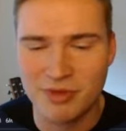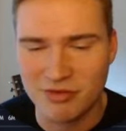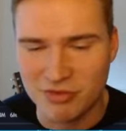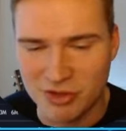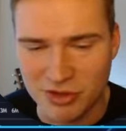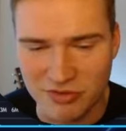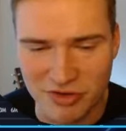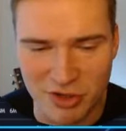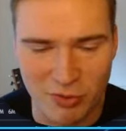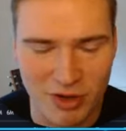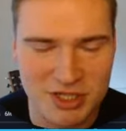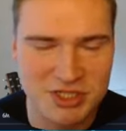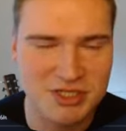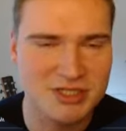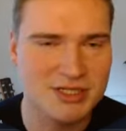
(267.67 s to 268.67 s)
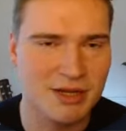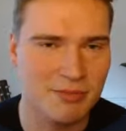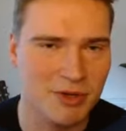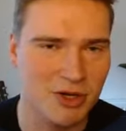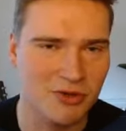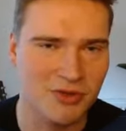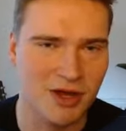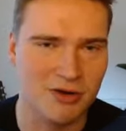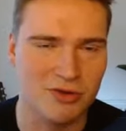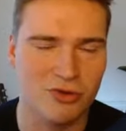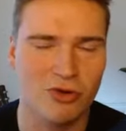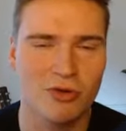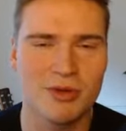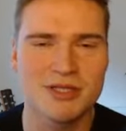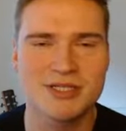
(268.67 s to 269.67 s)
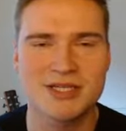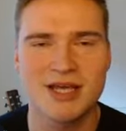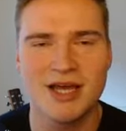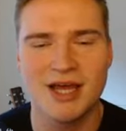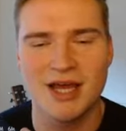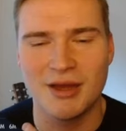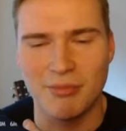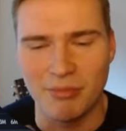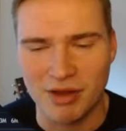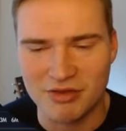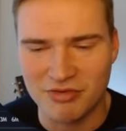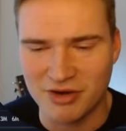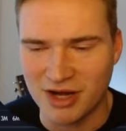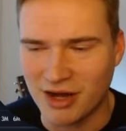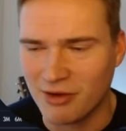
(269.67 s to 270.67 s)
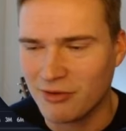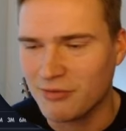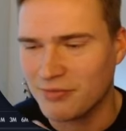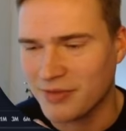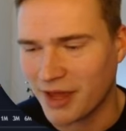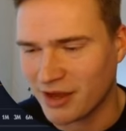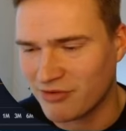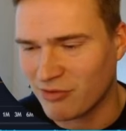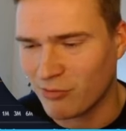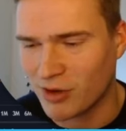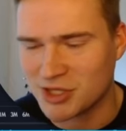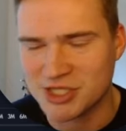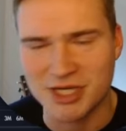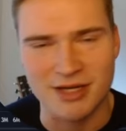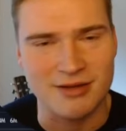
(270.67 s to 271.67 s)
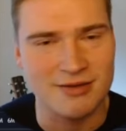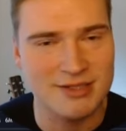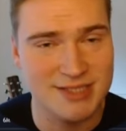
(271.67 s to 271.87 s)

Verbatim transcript: If you do have any questions, let me know down in the comments. But for now, thank you for watching.